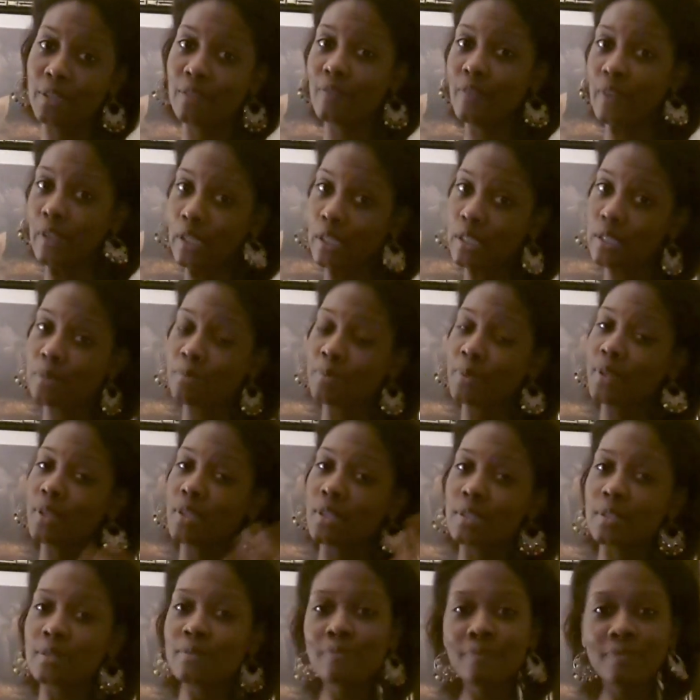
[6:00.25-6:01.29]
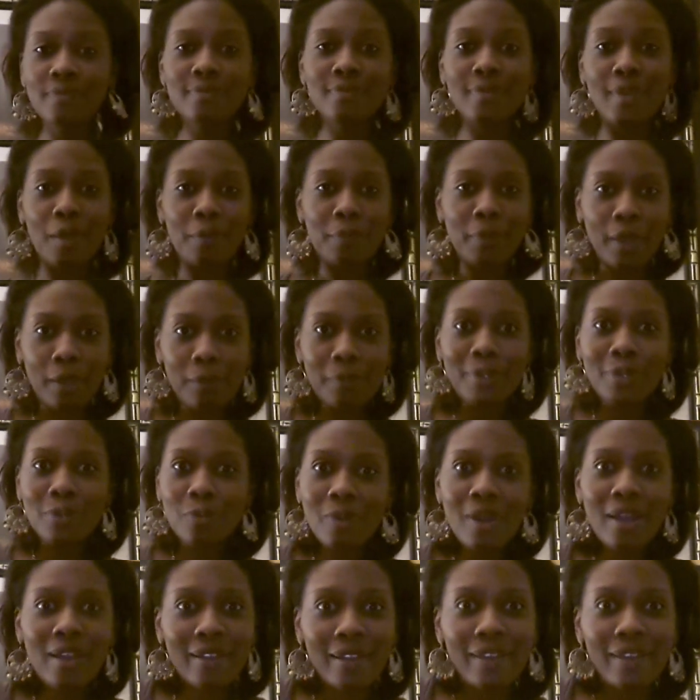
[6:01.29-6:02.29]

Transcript: events, because I can't be the wine